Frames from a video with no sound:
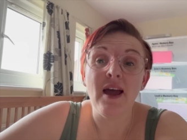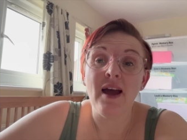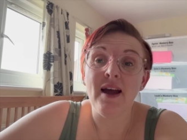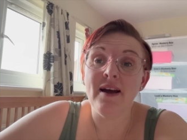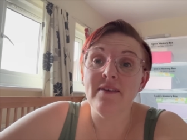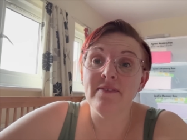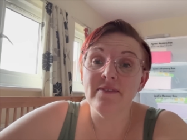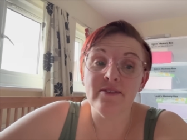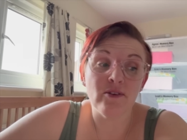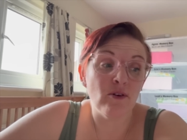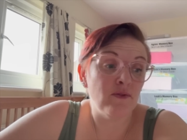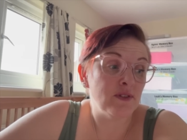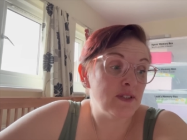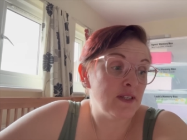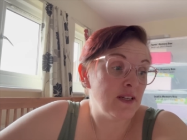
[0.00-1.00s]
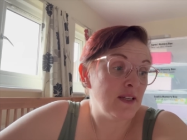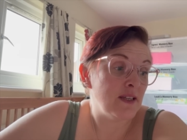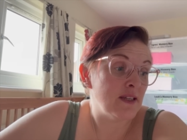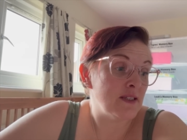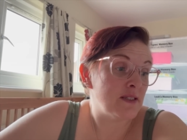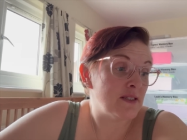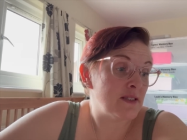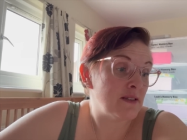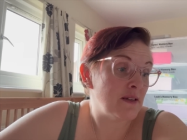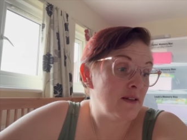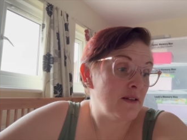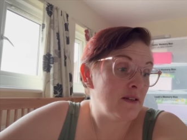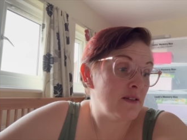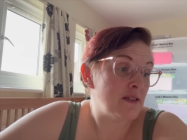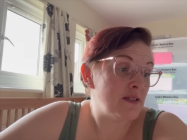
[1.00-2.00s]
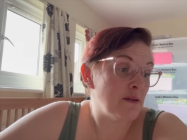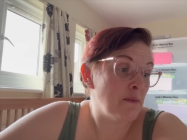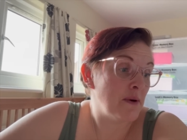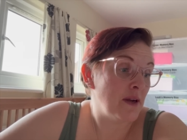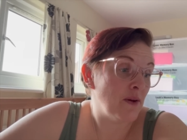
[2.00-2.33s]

and obviously there's somebody